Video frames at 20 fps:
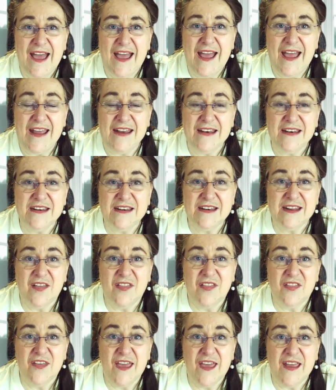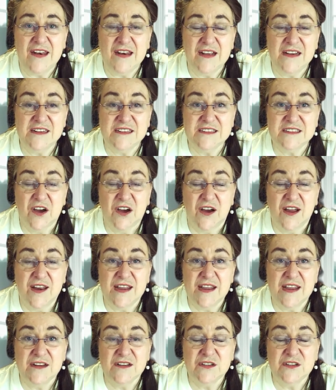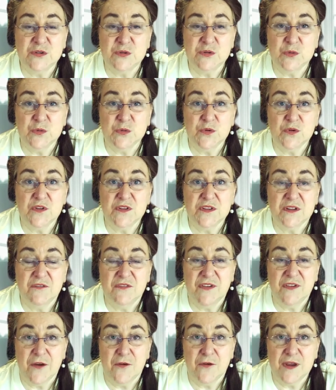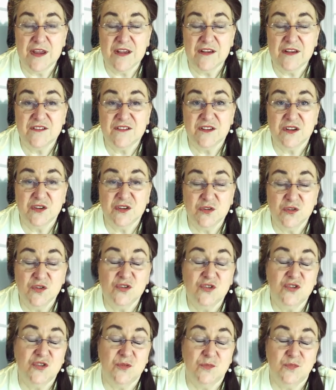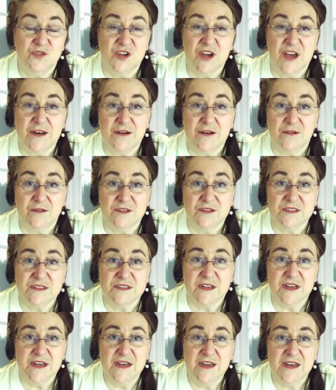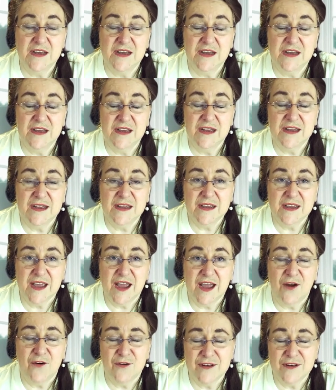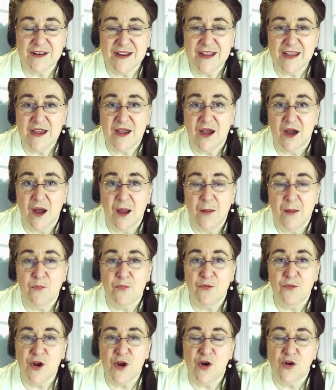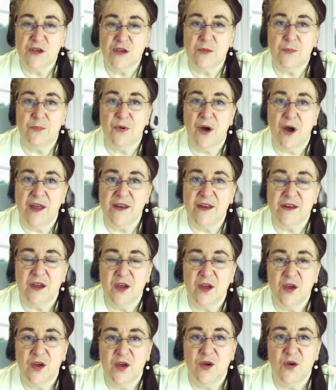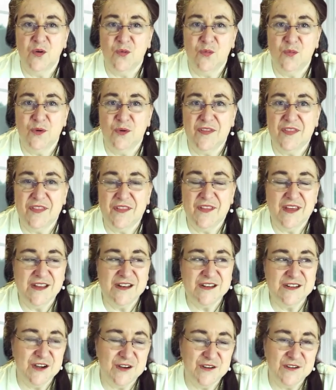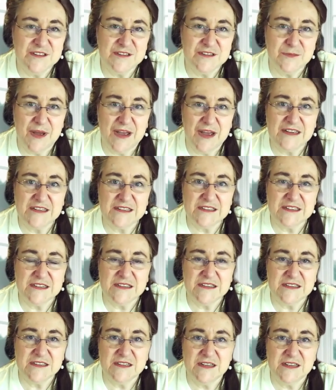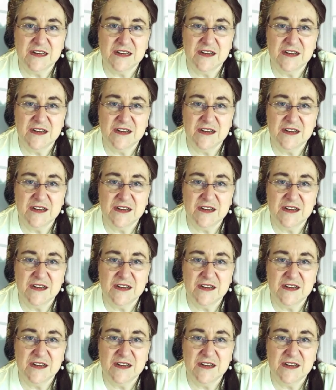and then assigning to the various YouTube channels. Currently, I'm preoccupied with Toastmasters.